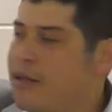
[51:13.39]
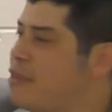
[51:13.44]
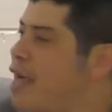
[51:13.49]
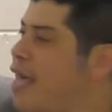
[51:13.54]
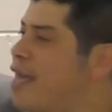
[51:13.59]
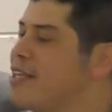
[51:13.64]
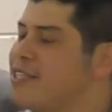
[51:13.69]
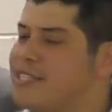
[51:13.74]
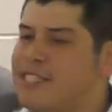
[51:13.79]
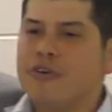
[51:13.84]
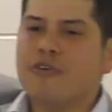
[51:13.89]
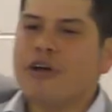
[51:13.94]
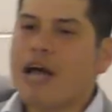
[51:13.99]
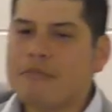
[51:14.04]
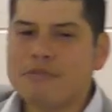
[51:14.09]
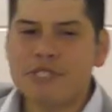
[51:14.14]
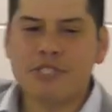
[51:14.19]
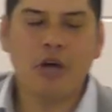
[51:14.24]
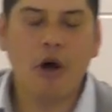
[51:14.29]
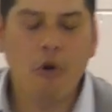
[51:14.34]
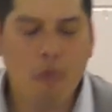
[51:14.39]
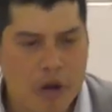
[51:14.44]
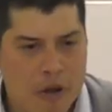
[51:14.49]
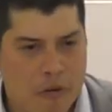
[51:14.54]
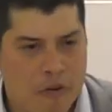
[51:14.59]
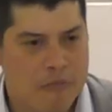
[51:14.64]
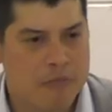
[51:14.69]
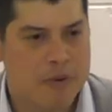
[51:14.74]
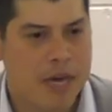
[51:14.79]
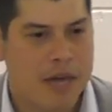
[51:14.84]
They can still come soul
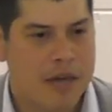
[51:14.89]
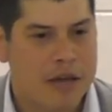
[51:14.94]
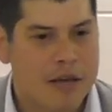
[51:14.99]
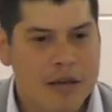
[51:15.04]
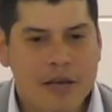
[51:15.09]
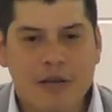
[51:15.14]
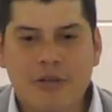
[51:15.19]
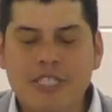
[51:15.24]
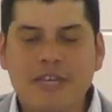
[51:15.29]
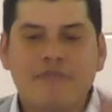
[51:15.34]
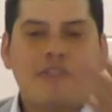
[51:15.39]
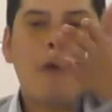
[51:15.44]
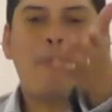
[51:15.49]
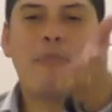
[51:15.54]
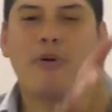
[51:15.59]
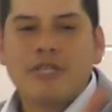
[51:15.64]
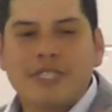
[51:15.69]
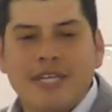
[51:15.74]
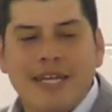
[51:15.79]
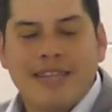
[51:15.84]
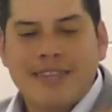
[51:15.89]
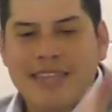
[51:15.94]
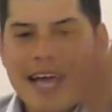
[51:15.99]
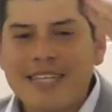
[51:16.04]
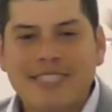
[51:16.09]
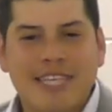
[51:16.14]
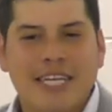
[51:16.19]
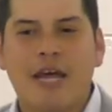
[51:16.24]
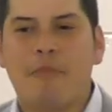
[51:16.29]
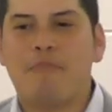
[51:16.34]
winning with me. Because if that person
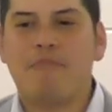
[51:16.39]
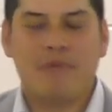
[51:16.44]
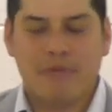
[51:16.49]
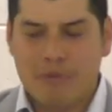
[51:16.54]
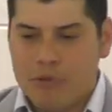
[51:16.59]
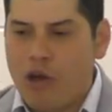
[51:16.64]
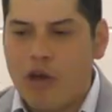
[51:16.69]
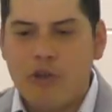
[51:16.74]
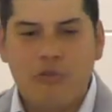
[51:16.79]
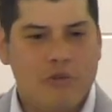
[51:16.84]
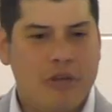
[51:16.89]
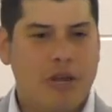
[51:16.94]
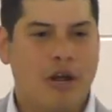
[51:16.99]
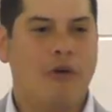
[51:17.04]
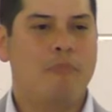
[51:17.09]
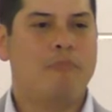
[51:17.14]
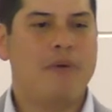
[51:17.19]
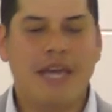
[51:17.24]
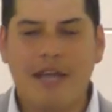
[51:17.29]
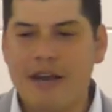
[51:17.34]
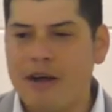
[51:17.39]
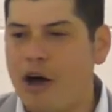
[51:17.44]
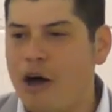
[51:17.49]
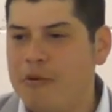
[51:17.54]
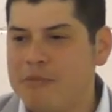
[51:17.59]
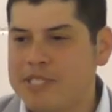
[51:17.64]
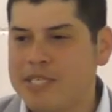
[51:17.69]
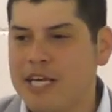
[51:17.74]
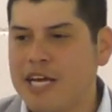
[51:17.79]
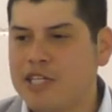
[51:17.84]
does end up not, you know, being a
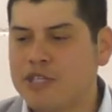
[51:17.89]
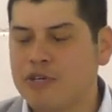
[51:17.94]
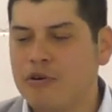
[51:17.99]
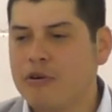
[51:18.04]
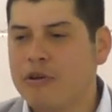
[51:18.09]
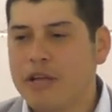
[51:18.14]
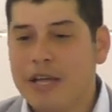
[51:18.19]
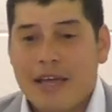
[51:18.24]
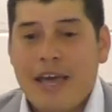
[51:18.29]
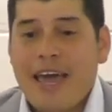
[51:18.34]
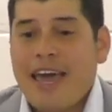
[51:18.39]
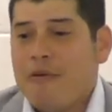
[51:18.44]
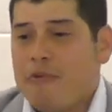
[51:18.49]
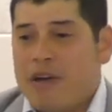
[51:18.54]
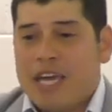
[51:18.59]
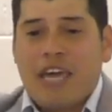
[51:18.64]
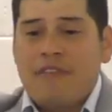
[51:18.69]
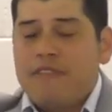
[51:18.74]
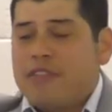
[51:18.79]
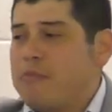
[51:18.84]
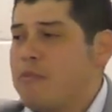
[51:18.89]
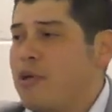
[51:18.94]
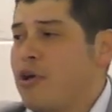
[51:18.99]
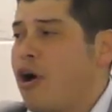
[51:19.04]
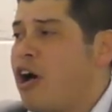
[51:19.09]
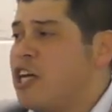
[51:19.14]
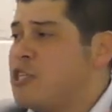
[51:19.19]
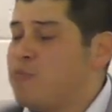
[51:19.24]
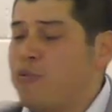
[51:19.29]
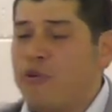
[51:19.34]
homosexual, hey, we're giving them the
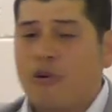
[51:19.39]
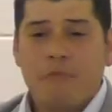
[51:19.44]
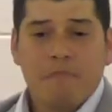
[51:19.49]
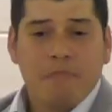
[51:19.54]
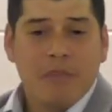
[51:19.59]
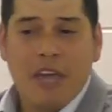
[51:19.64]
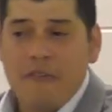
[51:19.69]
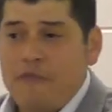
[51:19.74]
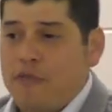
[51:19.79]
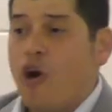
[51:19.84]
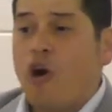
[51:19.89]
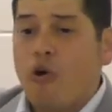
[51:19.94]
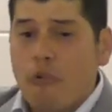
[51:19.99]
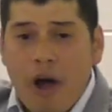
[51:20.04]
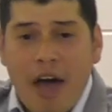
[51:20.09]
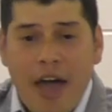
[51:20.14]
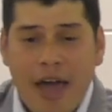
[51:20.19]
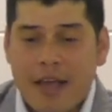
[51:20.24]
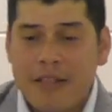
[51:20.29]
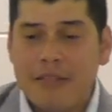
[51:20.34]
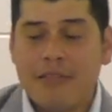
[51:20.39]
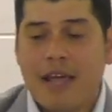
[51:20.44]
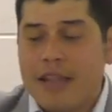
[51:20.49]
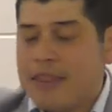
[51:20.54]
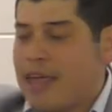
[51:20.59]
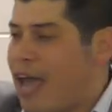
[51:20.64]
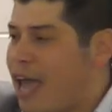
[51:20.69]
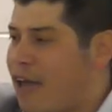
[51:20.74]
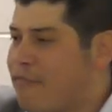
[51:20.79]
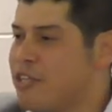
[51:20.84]
gospel. If you're right, then
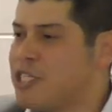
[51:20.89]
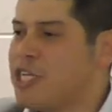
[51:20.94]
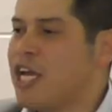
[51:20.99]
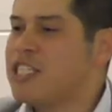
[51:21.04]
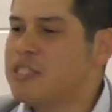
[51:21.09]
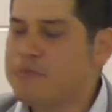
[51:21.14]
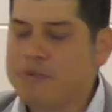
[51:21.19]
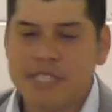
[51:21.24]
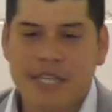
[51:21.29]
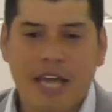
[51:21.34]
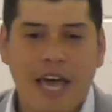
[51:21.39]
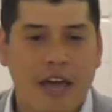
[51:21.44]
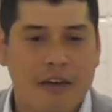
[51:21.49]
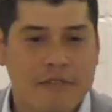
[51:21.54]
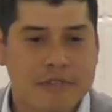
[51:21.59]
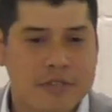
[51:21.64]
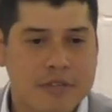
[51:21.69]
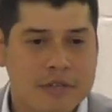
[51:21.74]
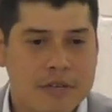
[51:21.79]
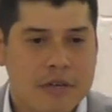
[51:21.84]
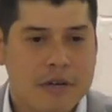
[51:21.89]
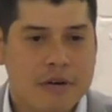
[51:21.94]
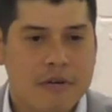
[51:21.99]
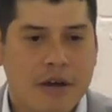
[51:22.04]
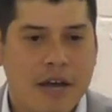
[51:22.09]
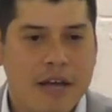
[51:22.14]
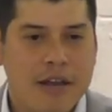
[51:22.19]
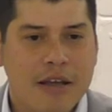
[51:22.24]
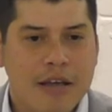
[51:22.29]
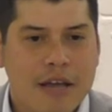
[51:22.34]
they have the chance to be saved,
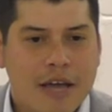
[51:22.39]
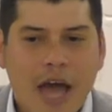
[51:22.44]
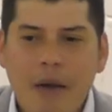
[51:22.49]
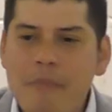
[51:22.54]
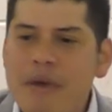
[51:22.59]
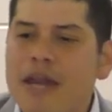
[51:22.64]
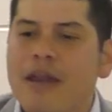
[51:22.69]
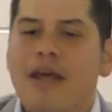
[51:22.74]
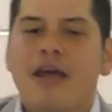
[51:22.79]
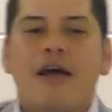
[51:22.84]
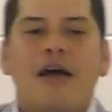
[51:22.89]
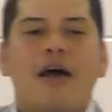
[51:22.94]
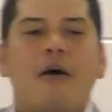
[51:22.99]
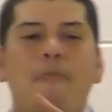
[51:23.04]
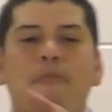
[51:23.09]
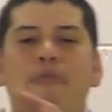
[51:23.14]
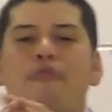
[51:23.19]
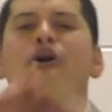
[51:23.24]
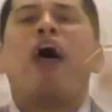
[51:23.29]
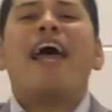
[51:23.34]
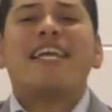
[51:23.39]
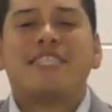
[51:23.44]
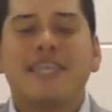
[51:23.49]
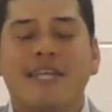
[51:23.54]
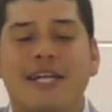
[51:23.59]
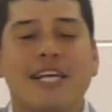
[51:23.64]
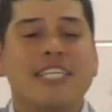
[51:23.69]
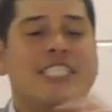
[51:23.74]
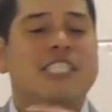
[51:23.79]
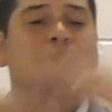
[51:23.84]
right? I mean,
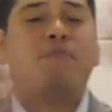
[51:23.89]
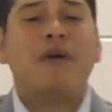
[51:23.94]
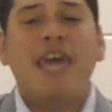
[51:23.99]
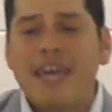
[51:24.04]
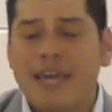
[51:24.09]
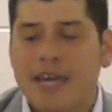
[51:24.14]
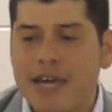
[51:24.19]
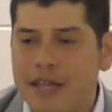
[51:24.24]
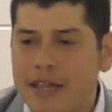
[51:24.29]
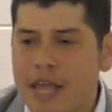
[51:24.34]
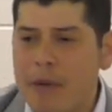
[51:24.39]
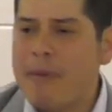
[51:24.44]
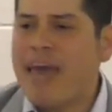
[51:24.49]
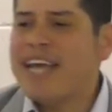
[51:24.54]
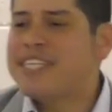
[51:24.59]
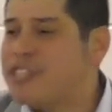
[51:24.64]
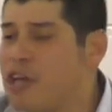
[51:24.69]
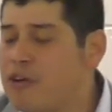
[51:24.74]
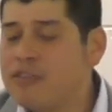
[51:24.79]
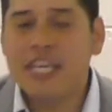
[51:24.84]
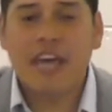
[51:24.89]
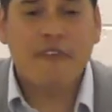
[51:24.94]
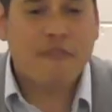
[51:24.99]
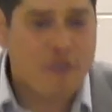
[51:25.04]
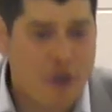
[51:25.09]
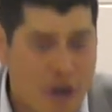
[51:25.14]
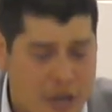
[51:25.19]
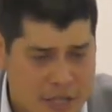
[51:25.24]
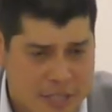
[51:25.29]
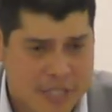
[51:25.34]
practically speaking, it makes no
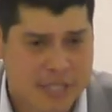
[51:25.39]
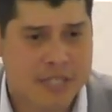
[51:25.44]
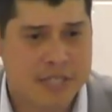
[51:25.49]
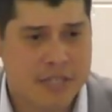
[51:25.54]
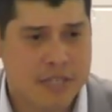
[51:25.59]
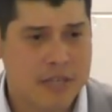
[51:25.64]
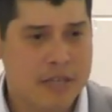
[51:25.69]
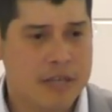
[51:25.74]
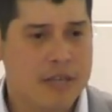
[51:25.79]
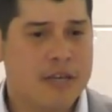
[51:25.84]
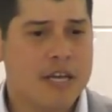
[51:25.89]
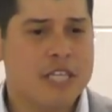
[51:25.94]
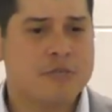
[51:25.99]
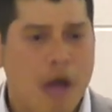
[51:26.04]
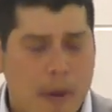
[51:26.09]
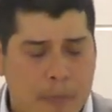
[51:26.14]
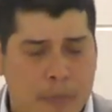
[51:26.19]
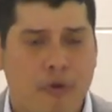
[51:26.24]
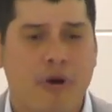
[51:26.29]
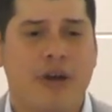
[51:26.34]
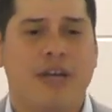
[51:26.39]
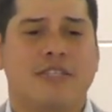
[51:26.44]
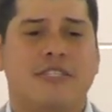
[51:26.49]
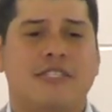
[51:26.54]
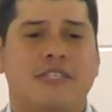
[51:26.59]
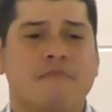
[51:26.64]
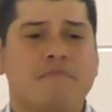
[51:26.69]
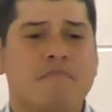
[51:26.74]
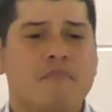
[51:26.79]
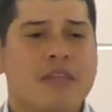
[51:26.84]
difference, is my
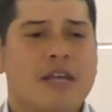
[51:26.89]
point.